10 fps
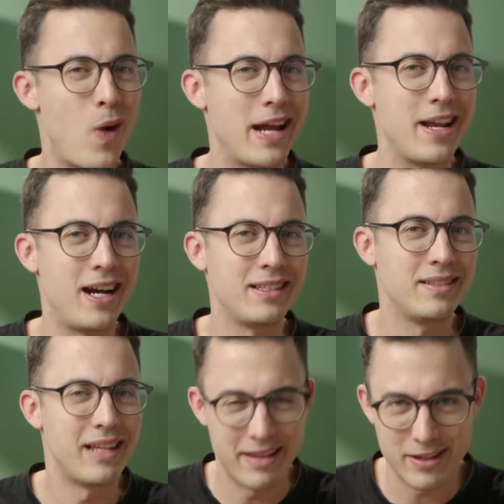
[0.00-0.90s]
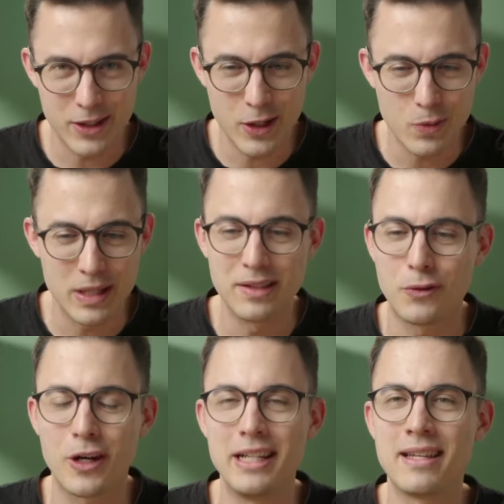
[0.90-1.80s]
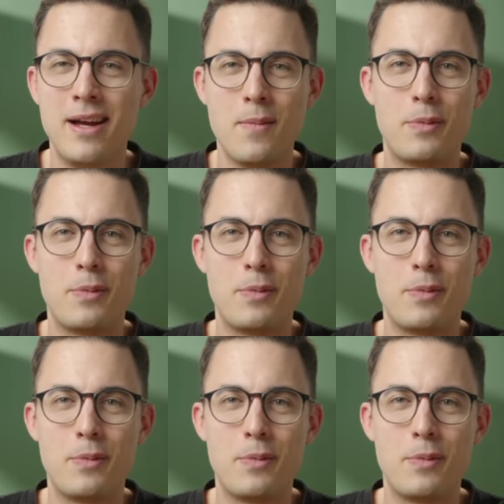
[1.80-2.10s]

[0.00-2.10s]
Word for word: why not, and there's a good reason for it,